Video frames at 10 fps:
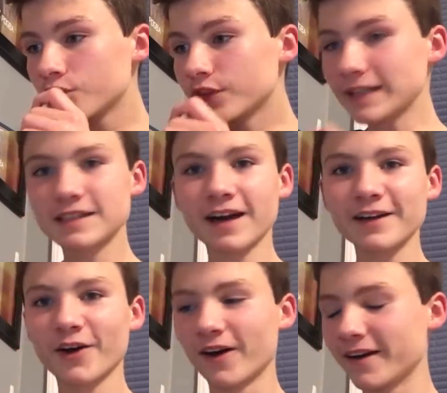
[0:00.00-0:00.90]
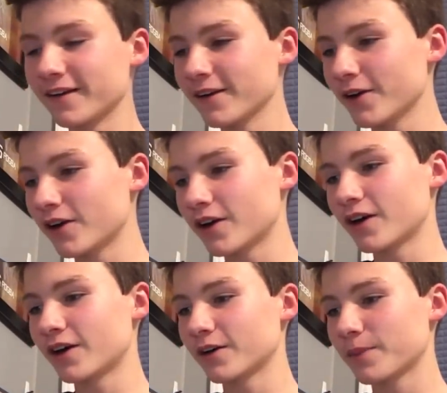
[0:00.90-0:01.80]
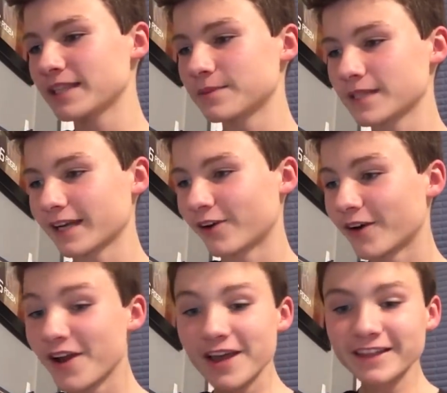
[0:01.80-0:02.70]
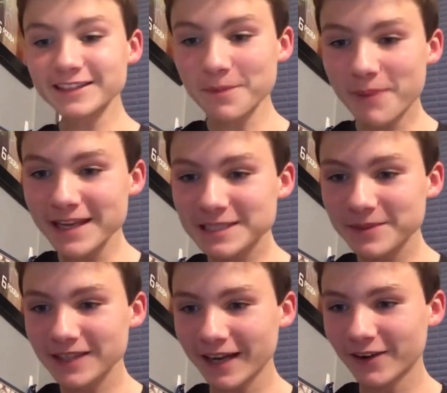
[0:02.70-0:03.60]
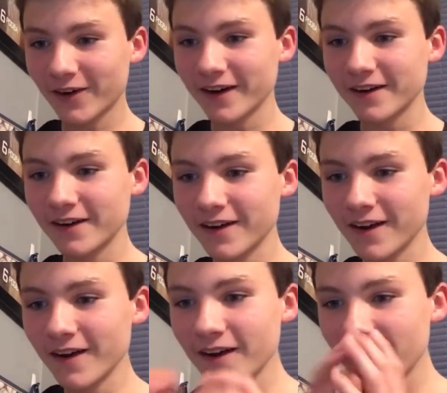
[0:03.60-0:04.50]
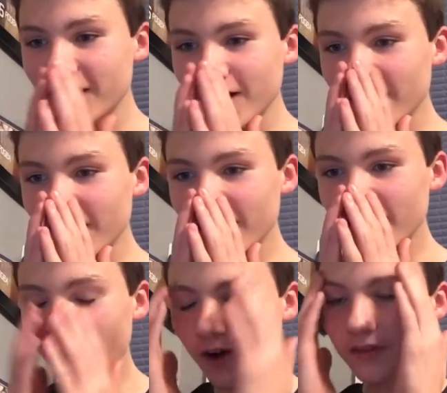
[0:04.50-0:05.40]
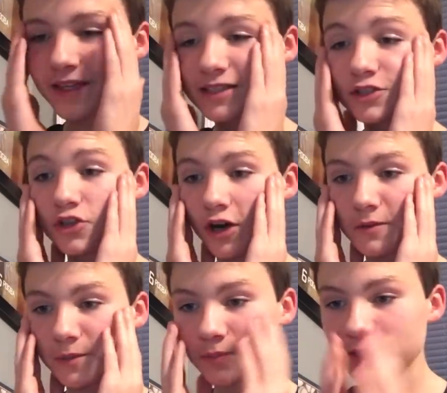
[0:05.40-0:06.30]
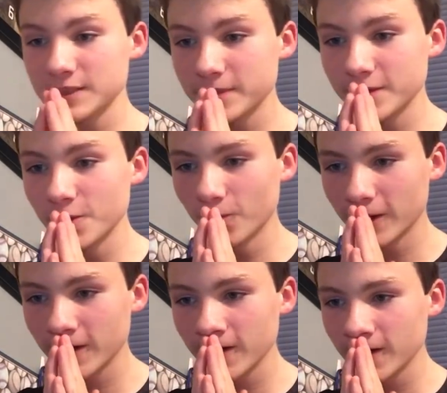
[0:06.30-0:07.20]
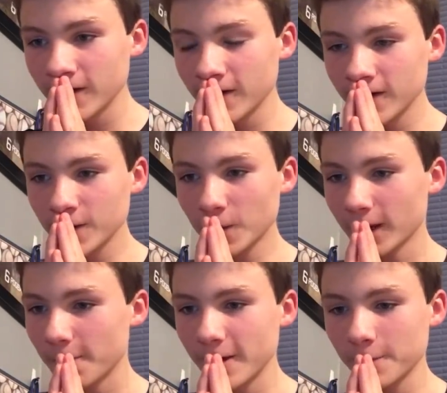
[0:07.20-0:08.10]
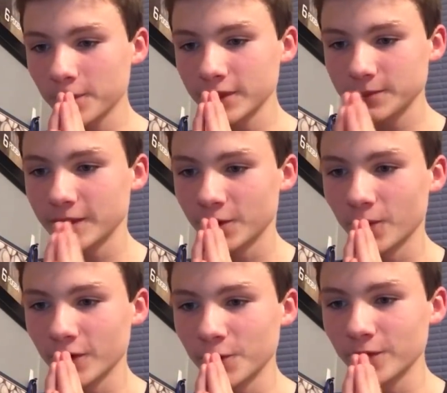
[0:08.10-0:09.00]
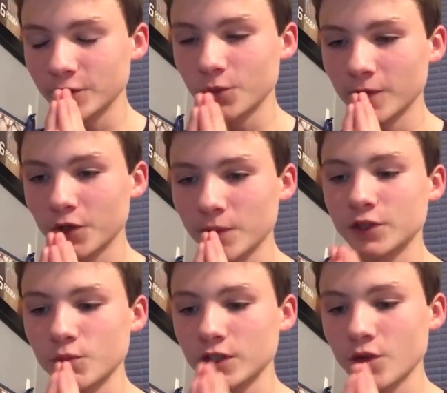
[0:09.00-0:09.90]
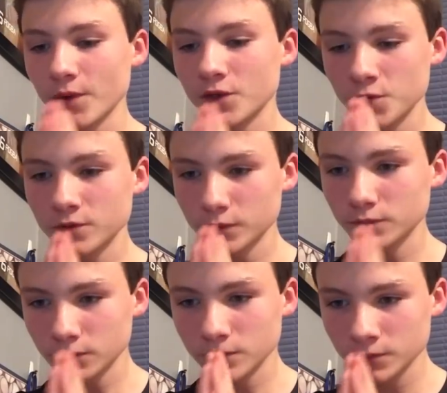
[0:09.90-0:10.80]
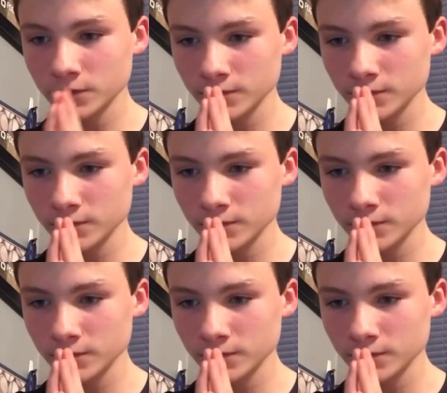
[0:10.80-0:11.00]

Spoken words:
That's an icon. Pacybits icon. That's a Pacybits icon. Oh, that's Drogba. Please be a new one. I beg, please be a new one, new one, new one, new one, new one, new one, new one.